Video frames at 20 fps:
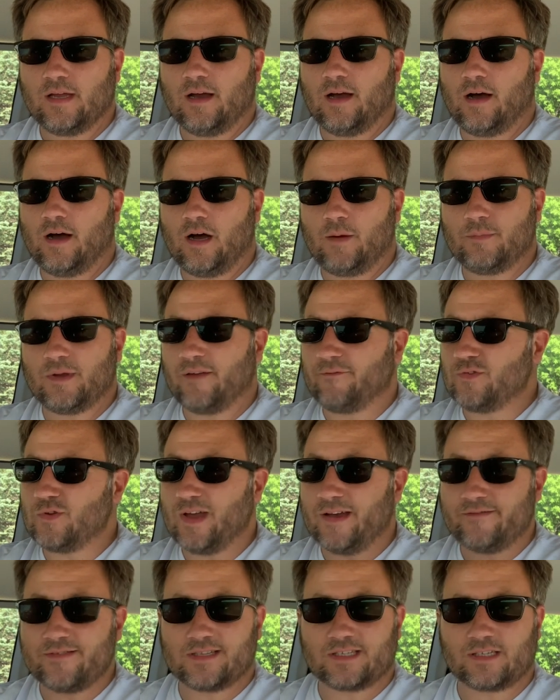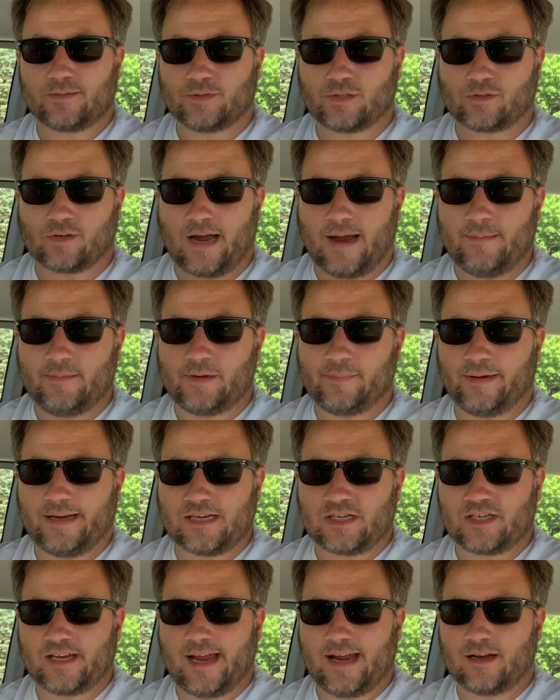Um, if you haven't subscribed to my
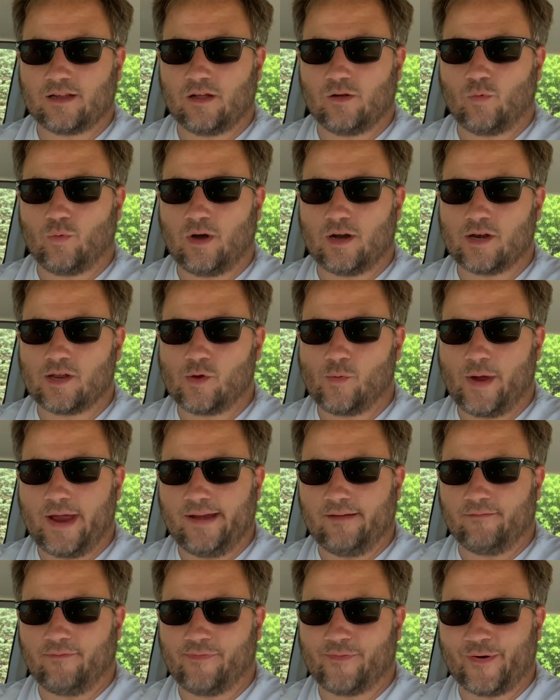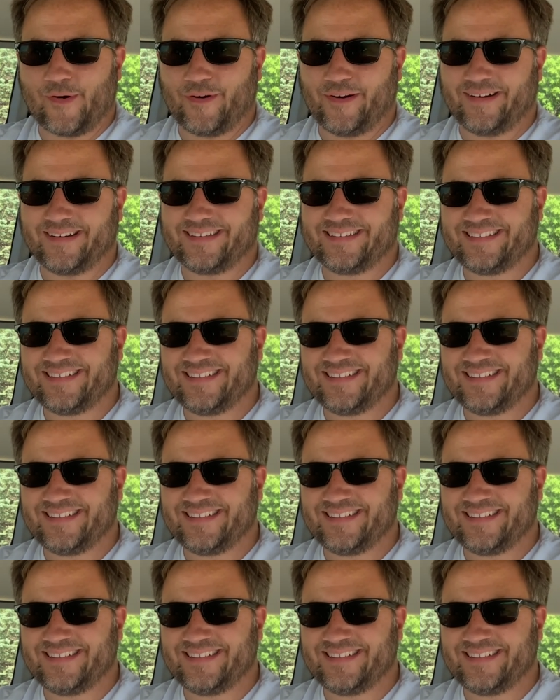channel, what are you waiting for?